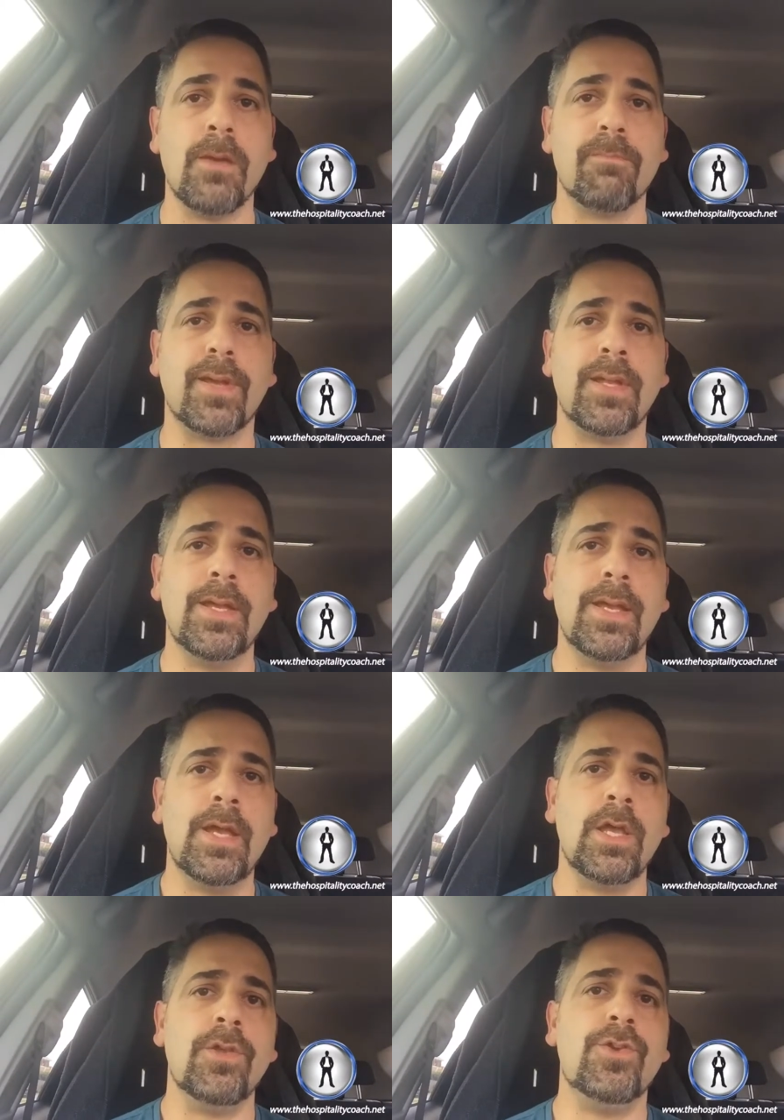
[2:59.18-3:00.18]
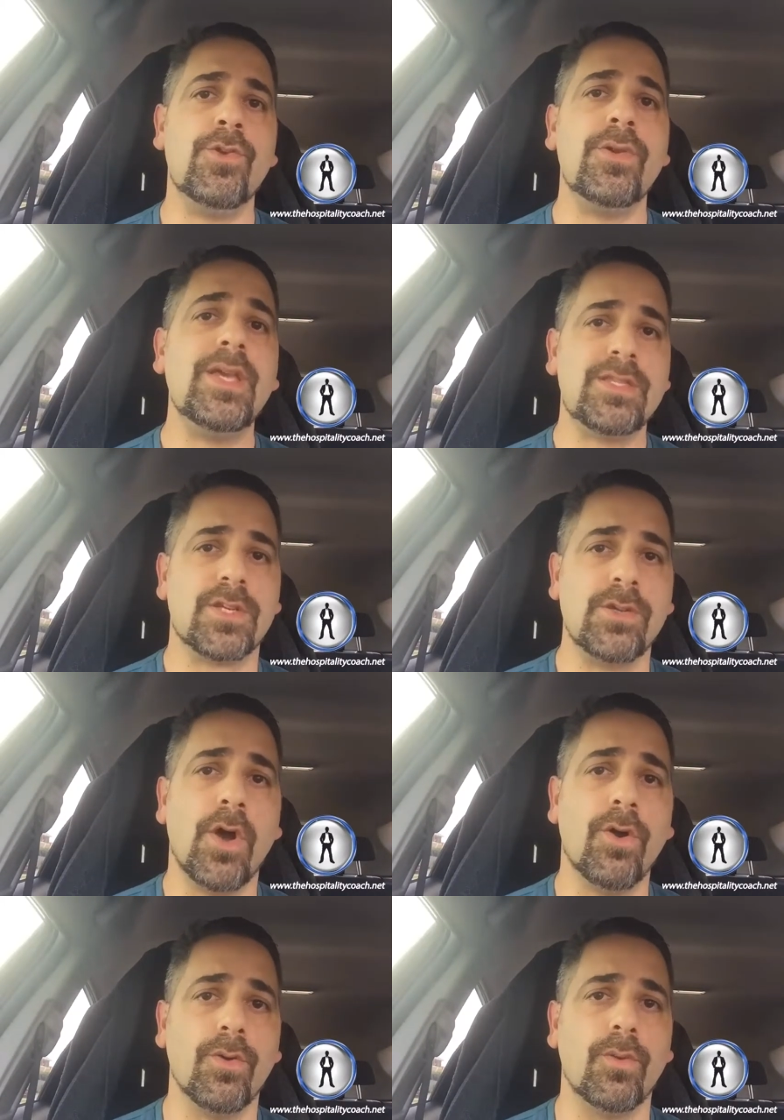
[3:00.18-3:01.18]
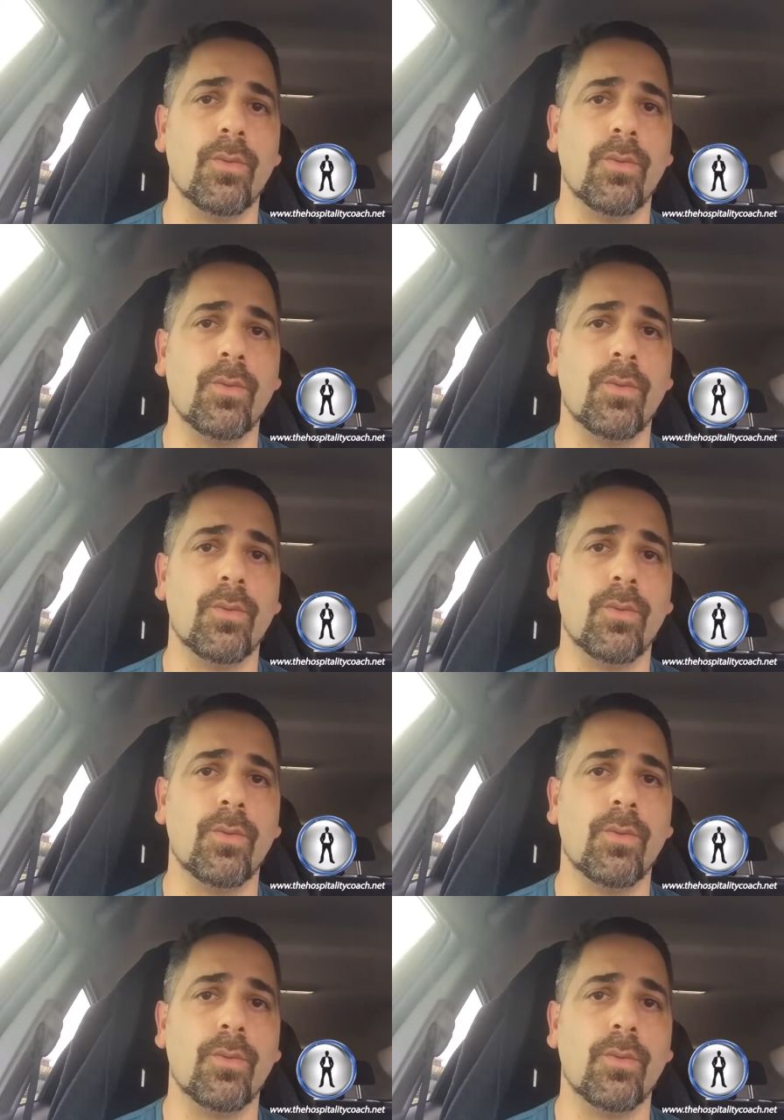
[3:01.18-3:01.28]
But you need to know